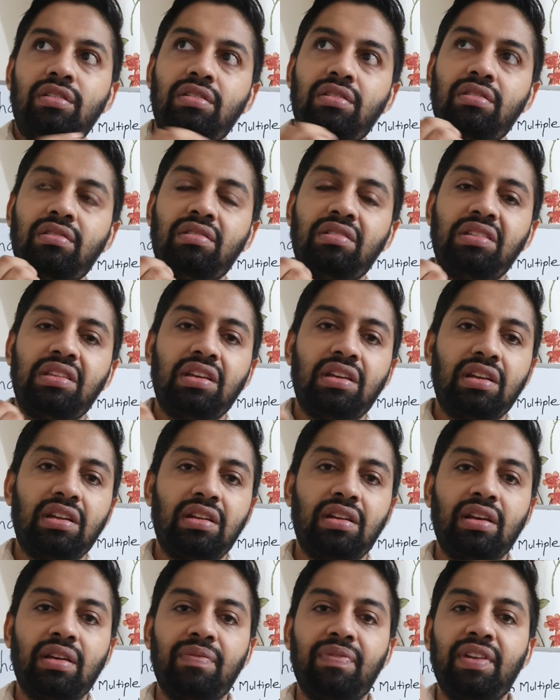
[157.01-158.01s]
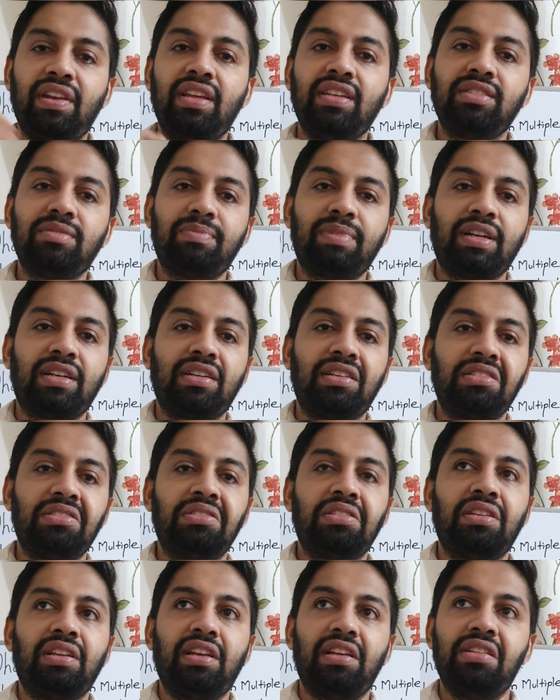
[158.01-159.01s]
or they can have less practice
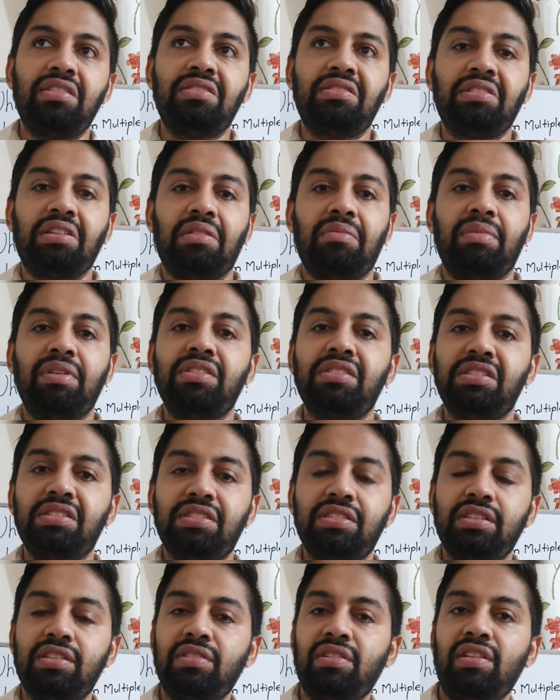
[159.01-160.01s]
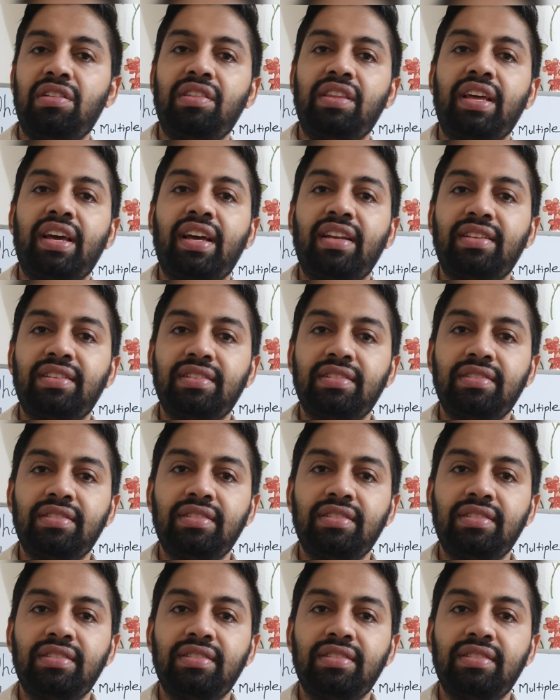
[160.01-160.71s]
in LCM and GCD all on that.